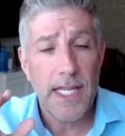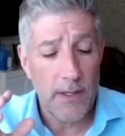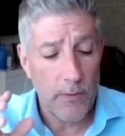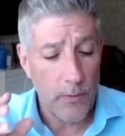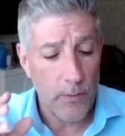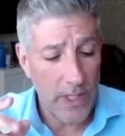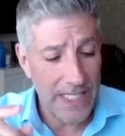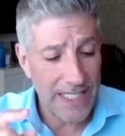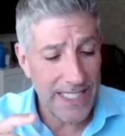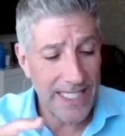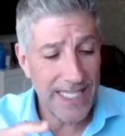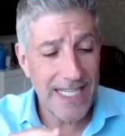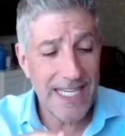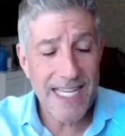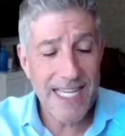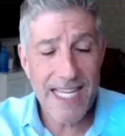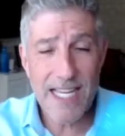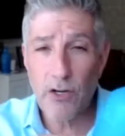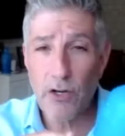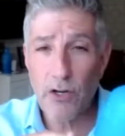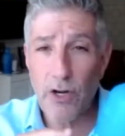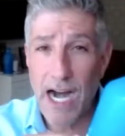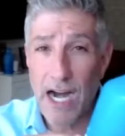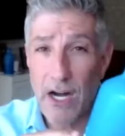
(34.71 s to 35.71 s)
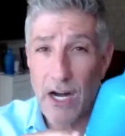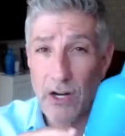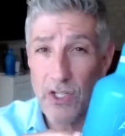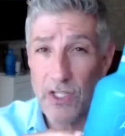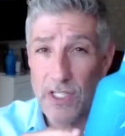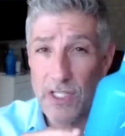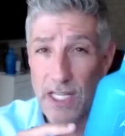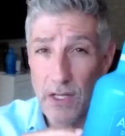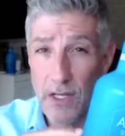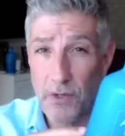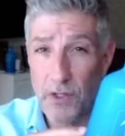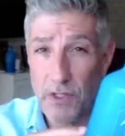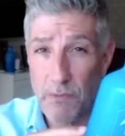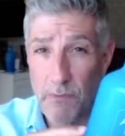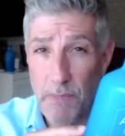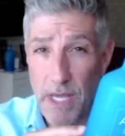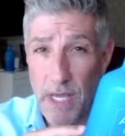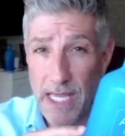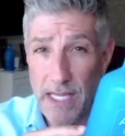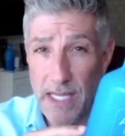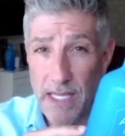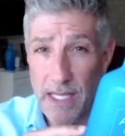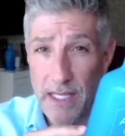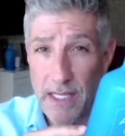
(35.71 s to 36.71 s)
What's in here, our cells
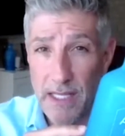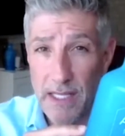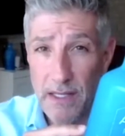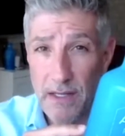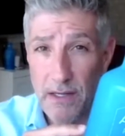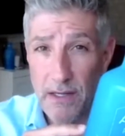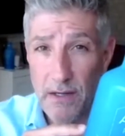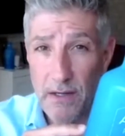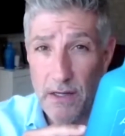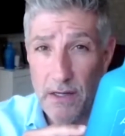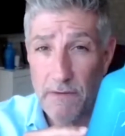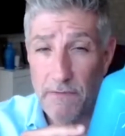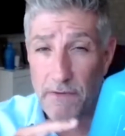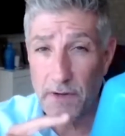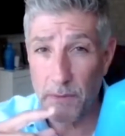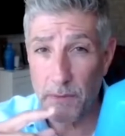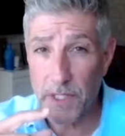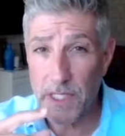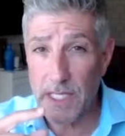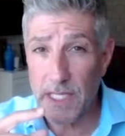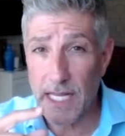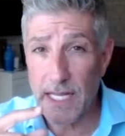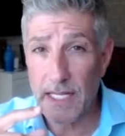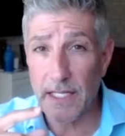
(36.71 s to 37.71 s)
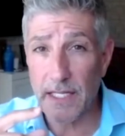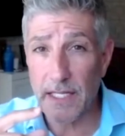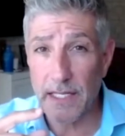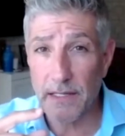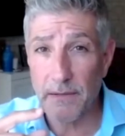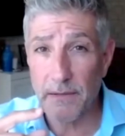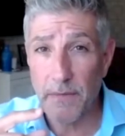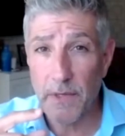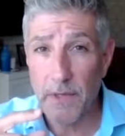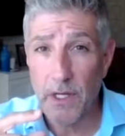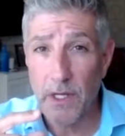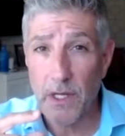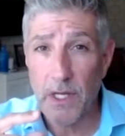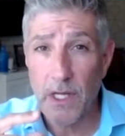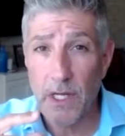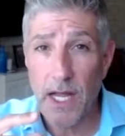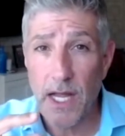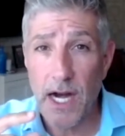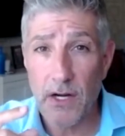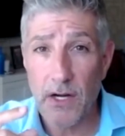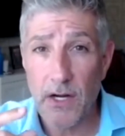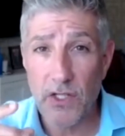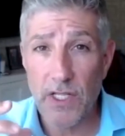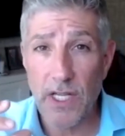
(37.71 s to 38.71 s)
make from saline.
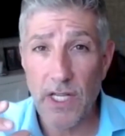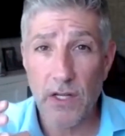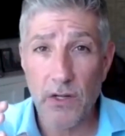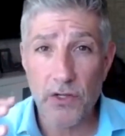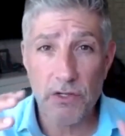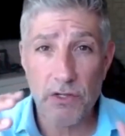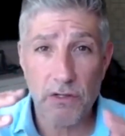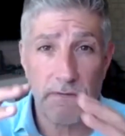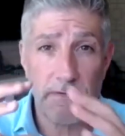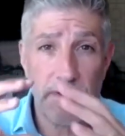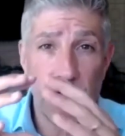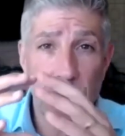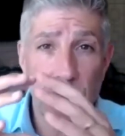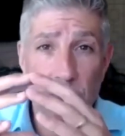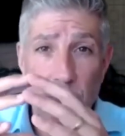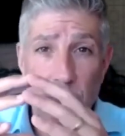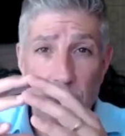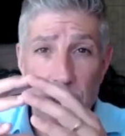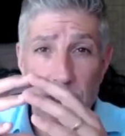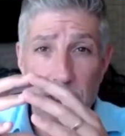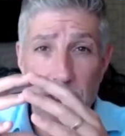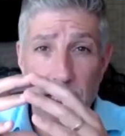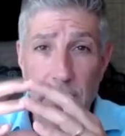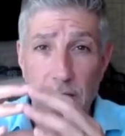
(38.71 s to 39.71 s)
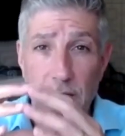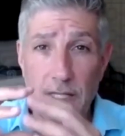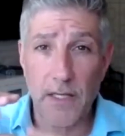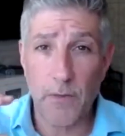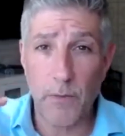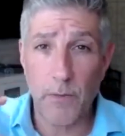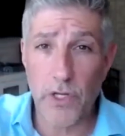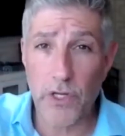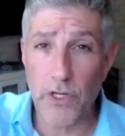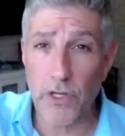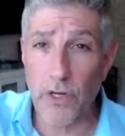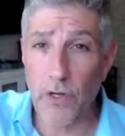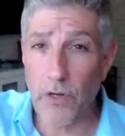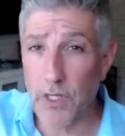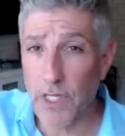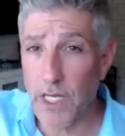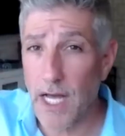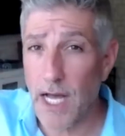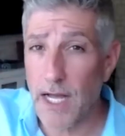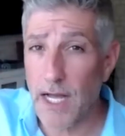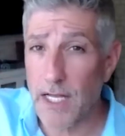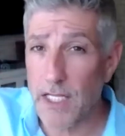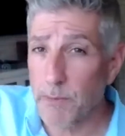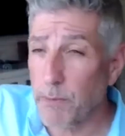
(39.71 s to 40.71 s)
Our cells are filled with saline. When you go to the
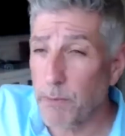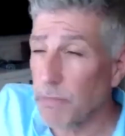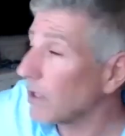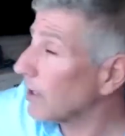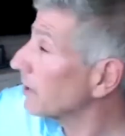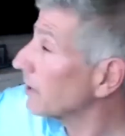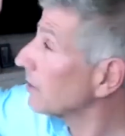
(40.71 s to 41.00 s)
hospital